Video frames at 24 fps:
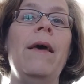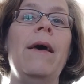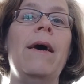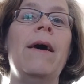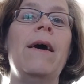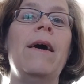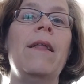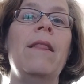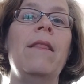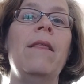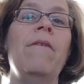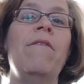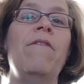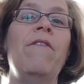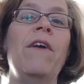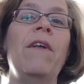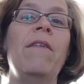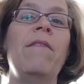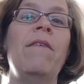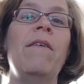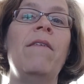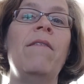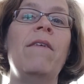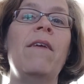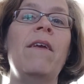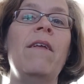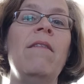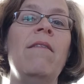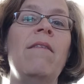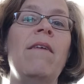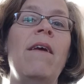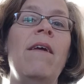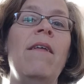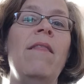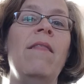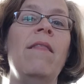The
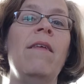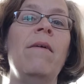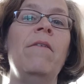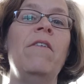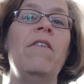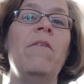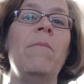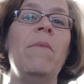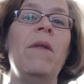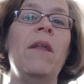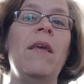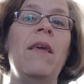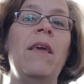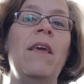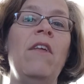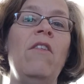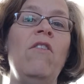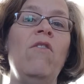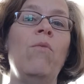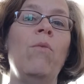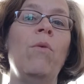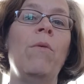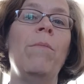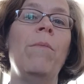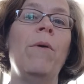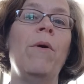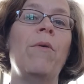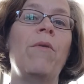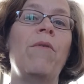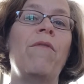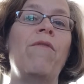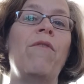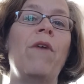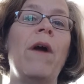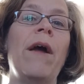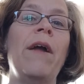Franciscans and the Dominicans were
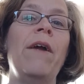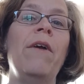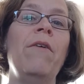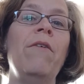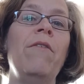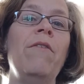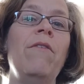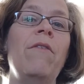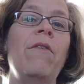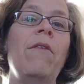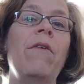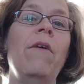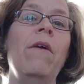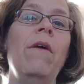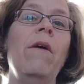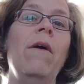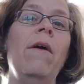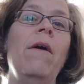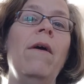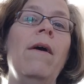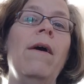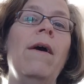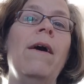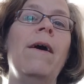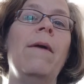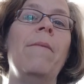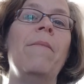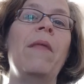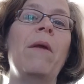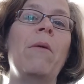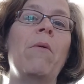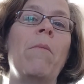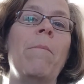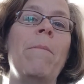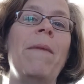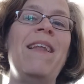both friars
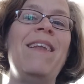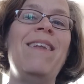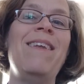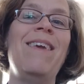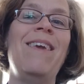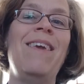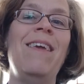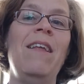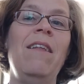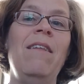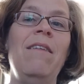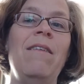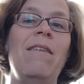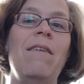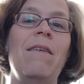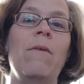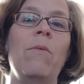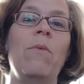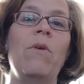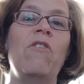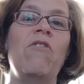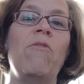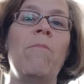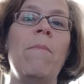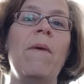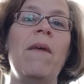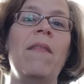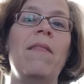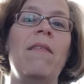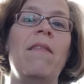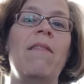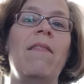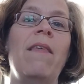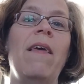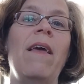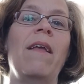They were mendicant, which
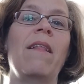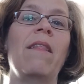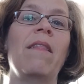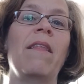meant that they